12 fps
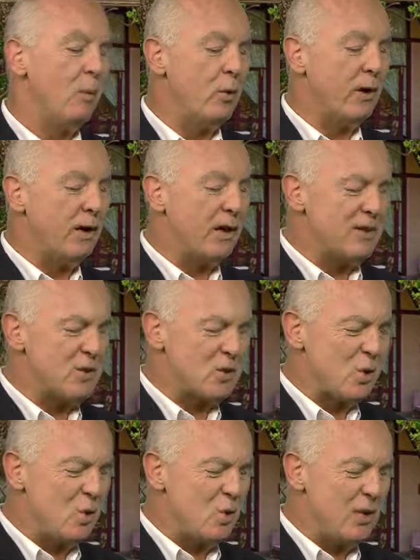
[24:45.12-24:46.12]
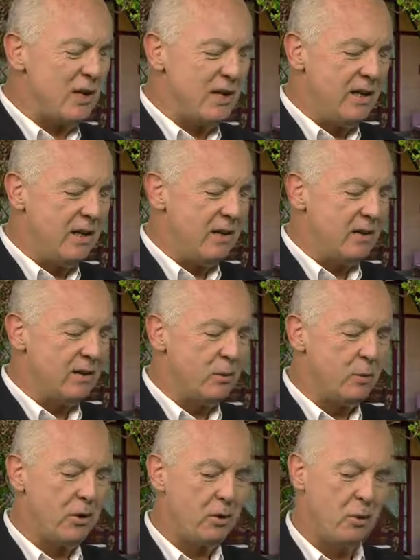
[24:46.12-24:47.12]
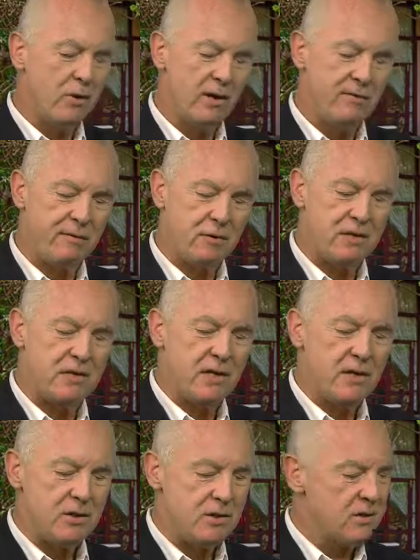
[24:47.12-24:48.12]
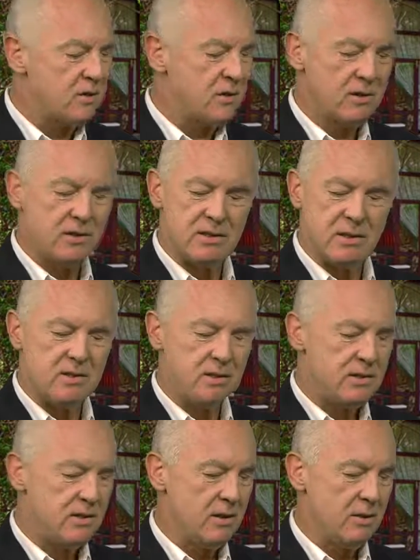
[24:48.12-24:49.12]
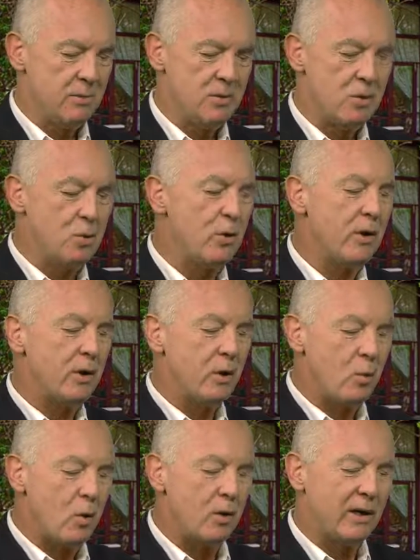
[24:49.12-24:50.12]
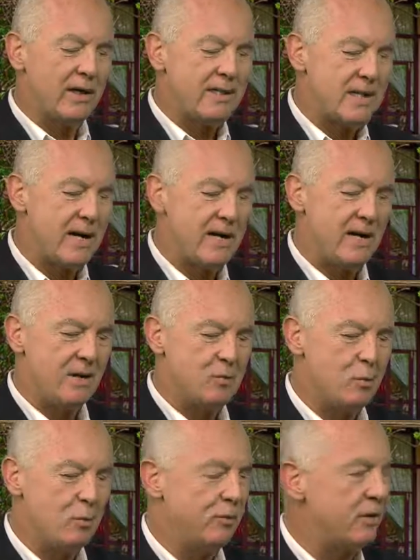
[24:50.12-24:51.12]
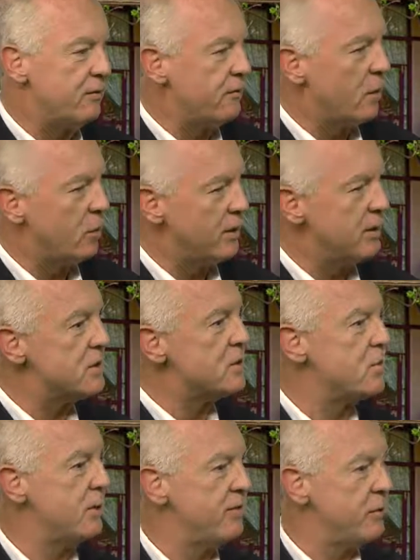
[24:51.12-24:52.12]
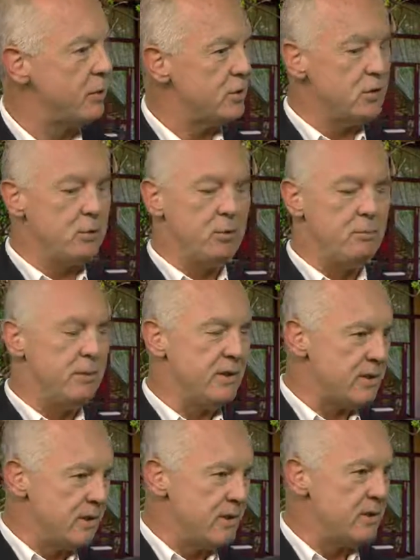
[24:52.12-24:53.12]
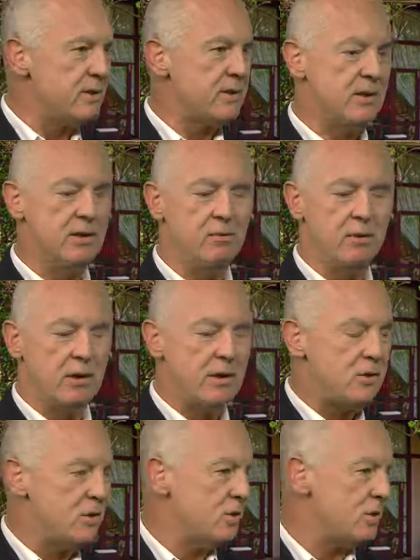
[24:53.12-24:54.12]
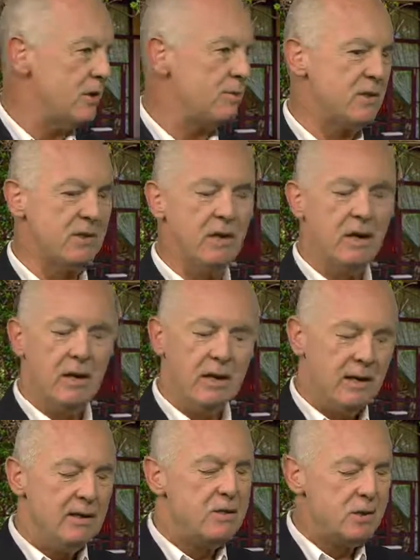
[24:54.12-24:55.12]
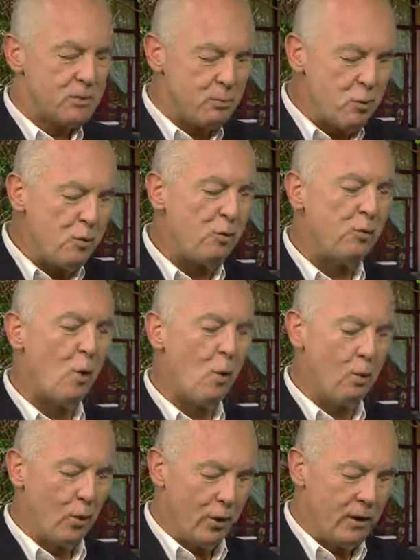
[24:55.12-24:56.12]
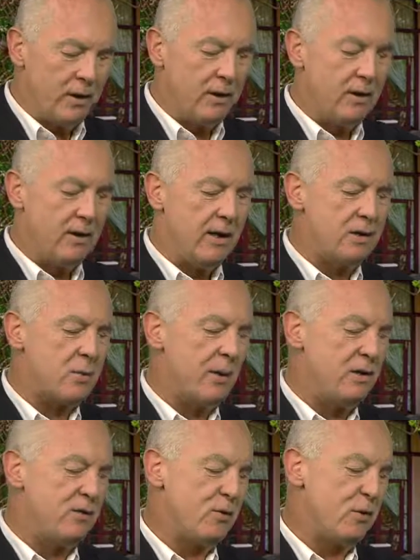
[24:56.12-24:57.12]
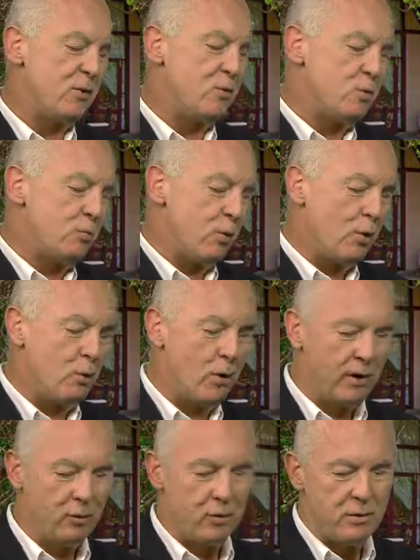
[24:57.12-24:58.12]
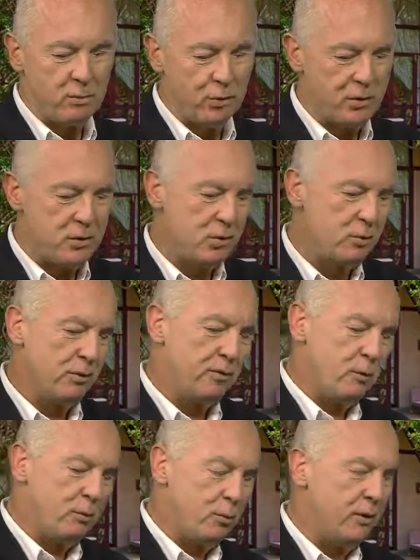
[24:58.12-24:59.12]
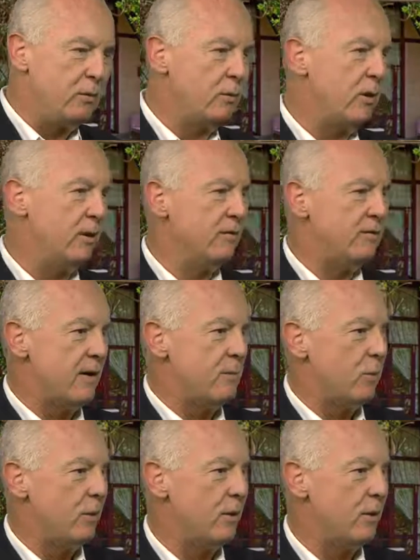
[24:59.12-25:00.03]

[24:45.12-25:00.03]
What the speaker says: But we're going to get so good in here, and then we're going to go on that first stage, and it's not going to sound the same. So we're going to go out and get tight as we're moving forward. And this is what everyone should do in business and in relationships, and just move forward. And that's why there's version 2.1 and 3.2 and 4.1 and 5.0.